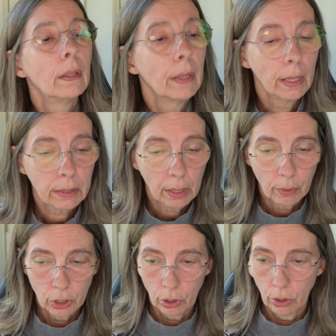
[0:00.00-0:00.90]
The next thing I
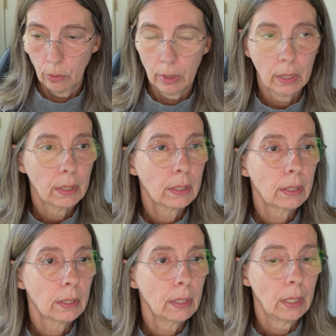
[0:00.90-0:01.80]
want to show you is
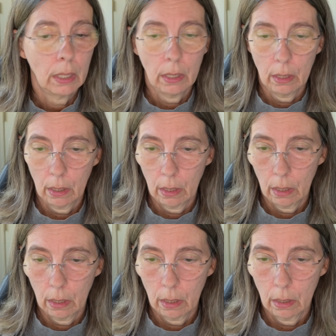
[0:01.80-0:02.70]
the,
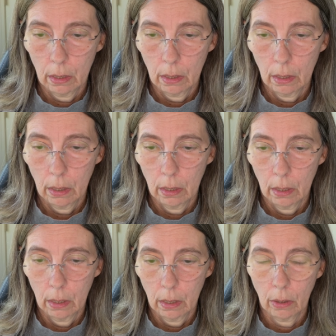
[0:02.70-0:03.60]
oh
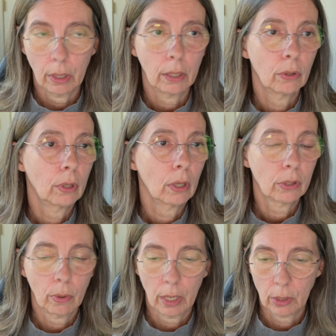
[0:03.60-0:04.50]
yeah, you can
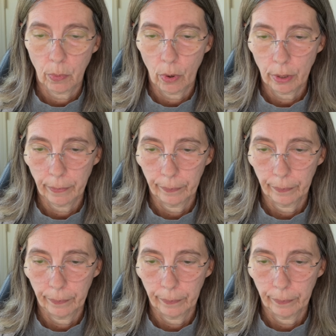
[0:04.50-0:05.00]
also export